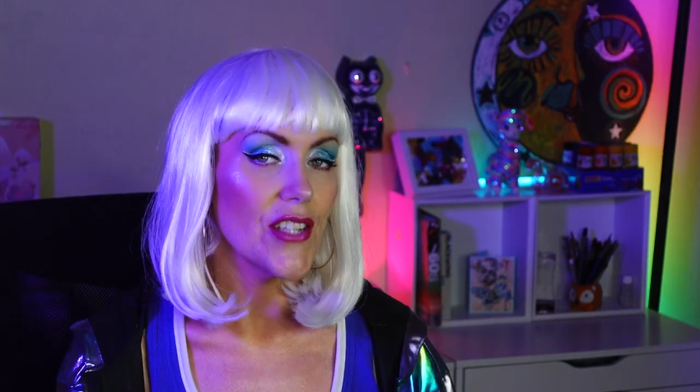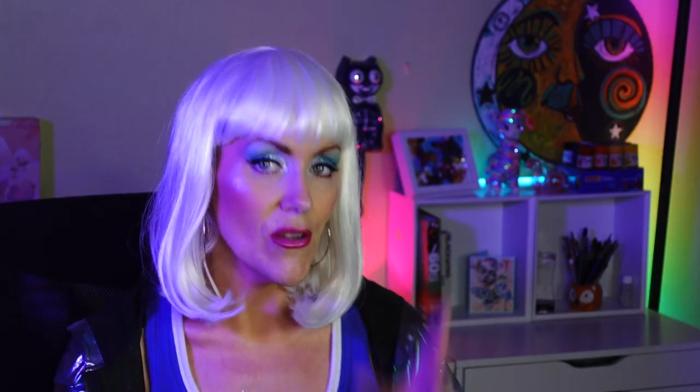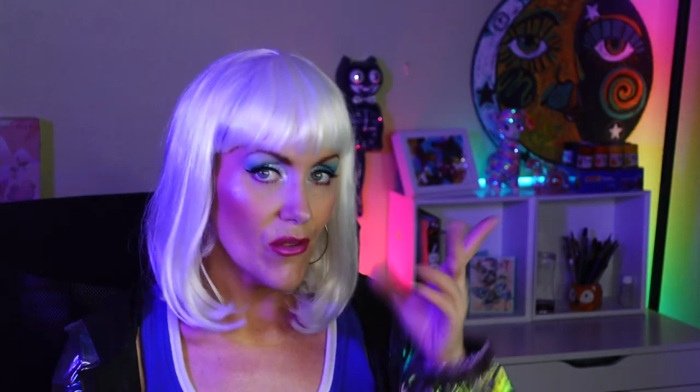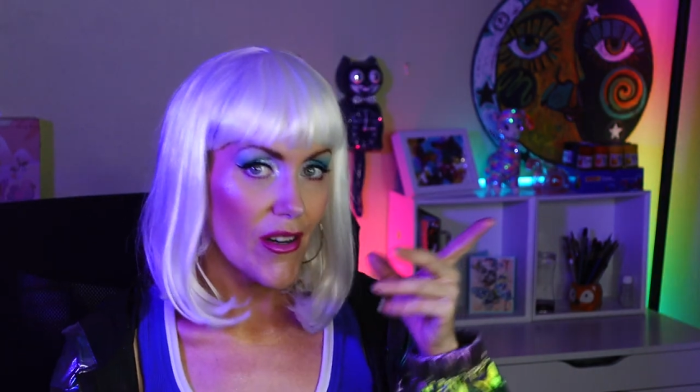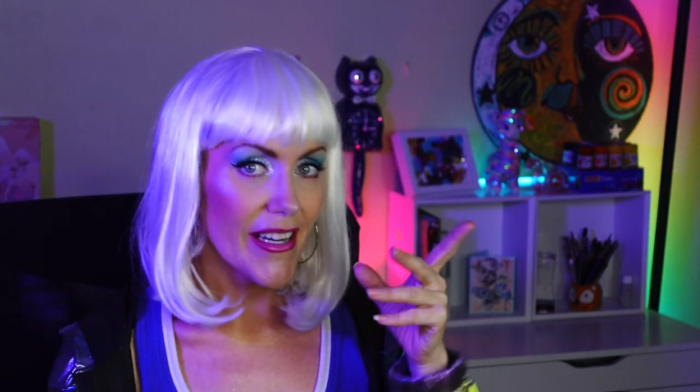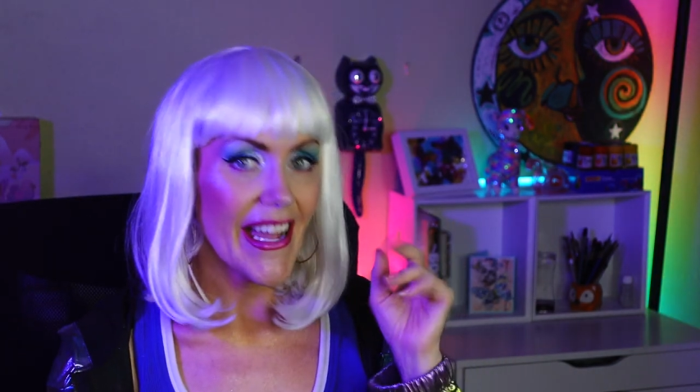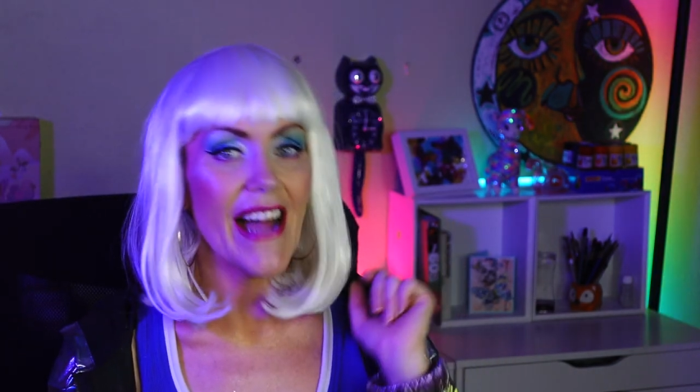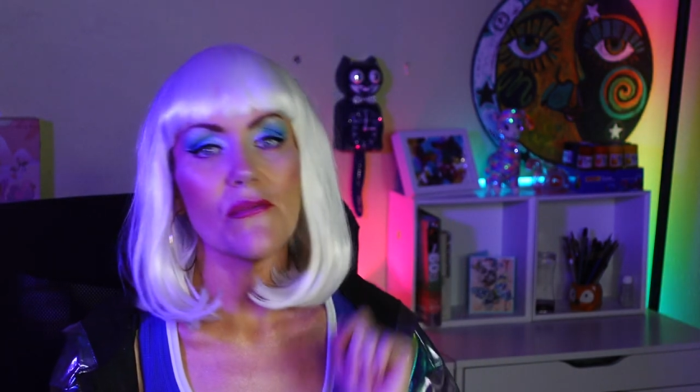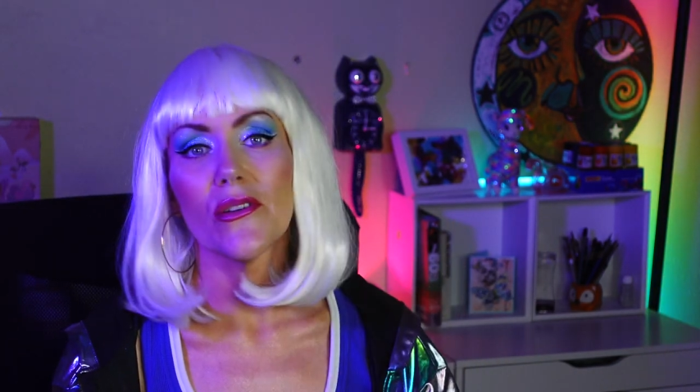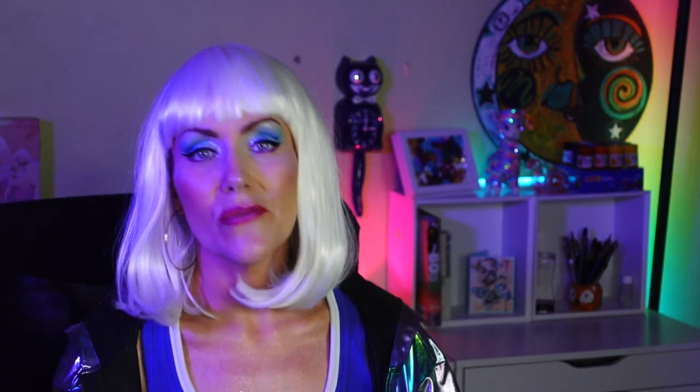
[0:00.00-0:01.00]
Don't worry,
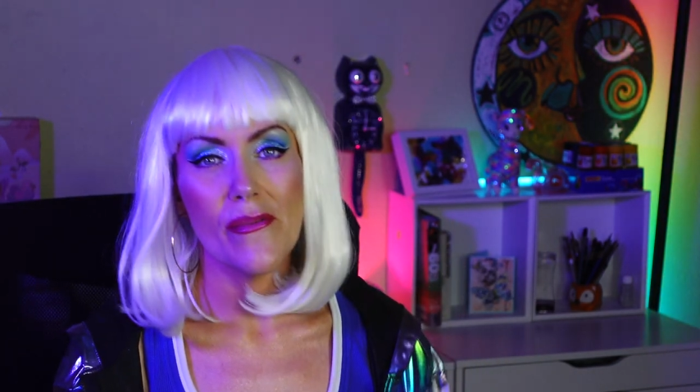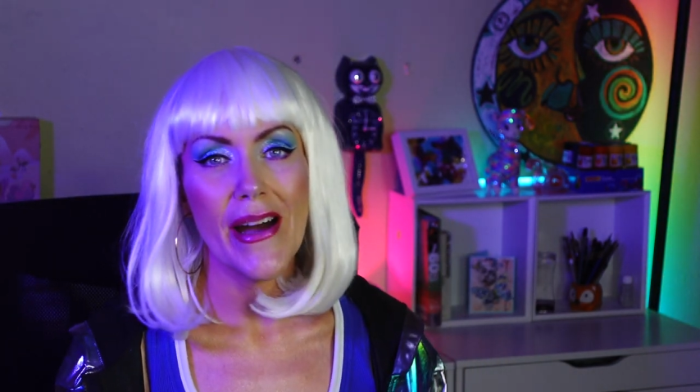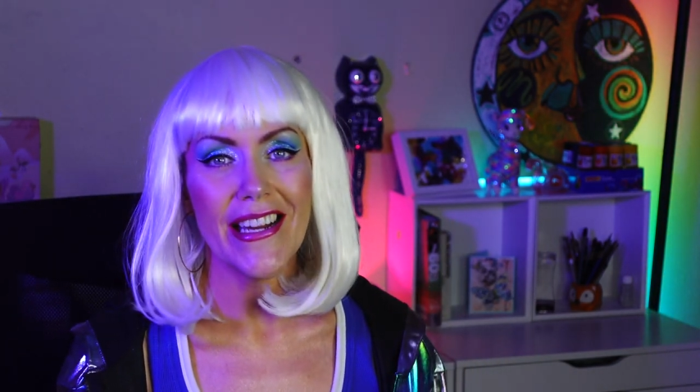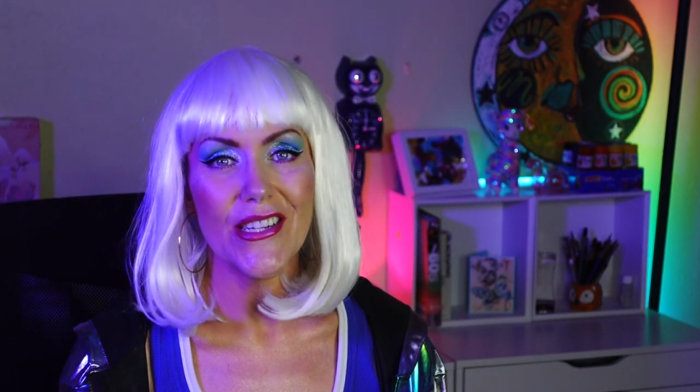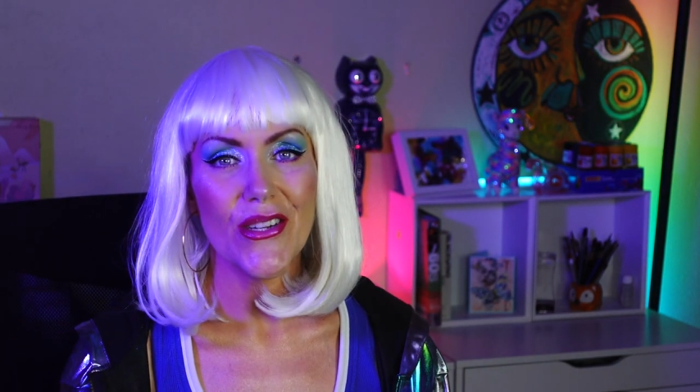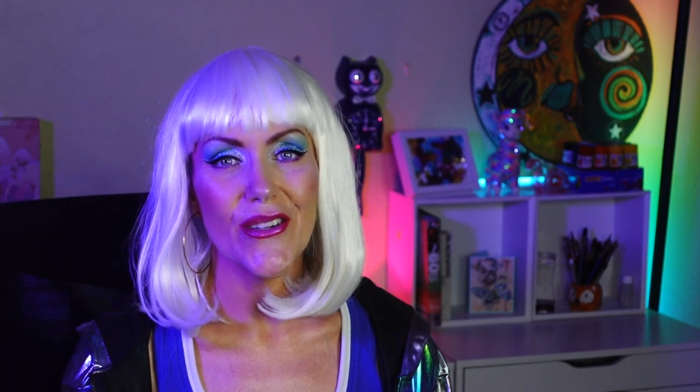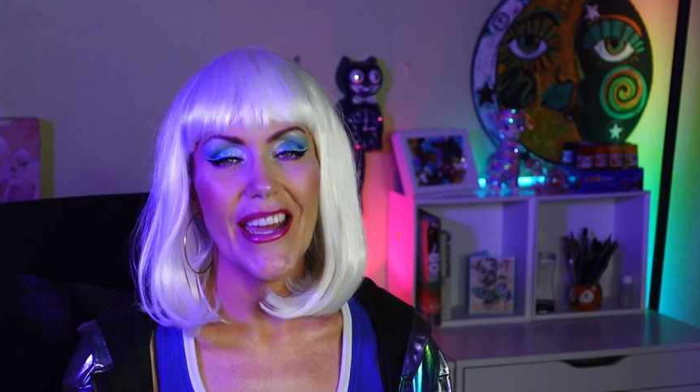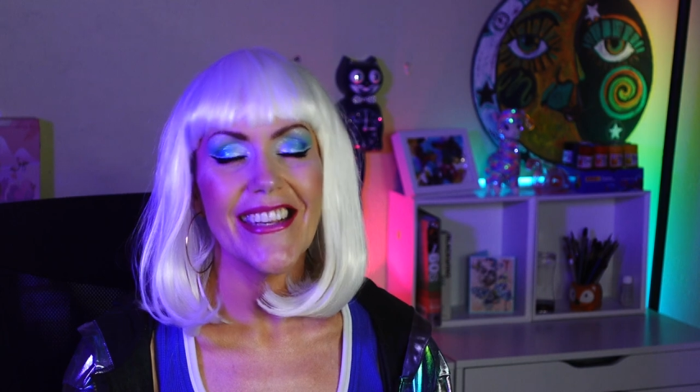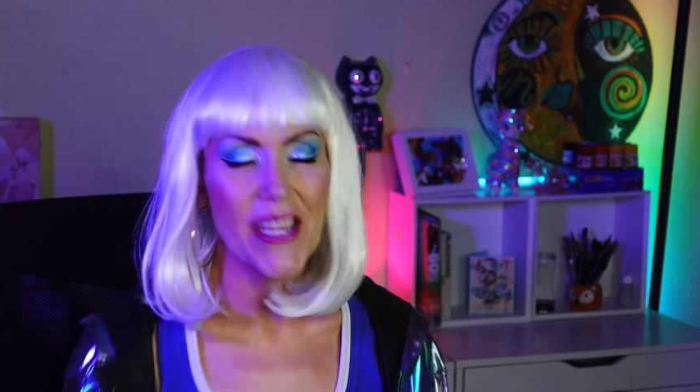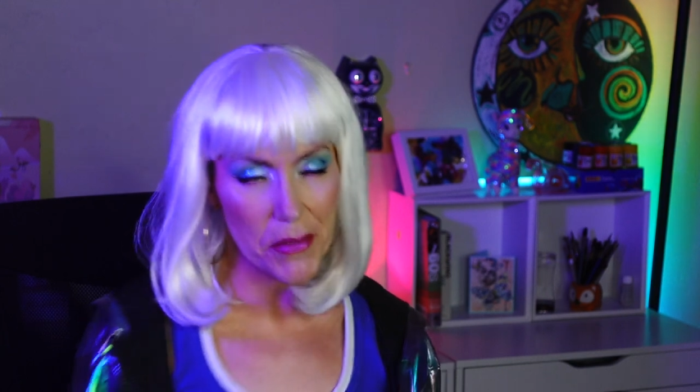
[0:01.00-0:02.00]
I will remind you
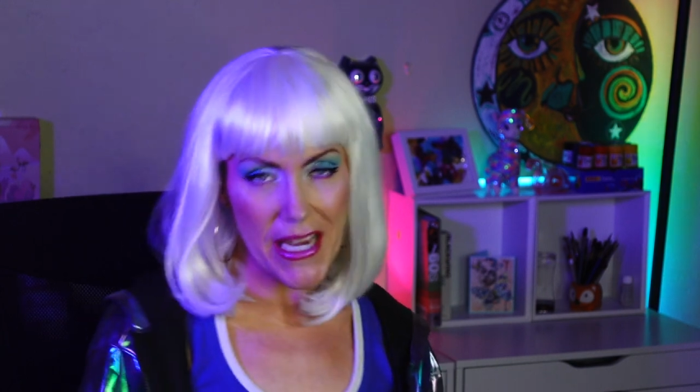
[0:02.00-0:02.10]
and keep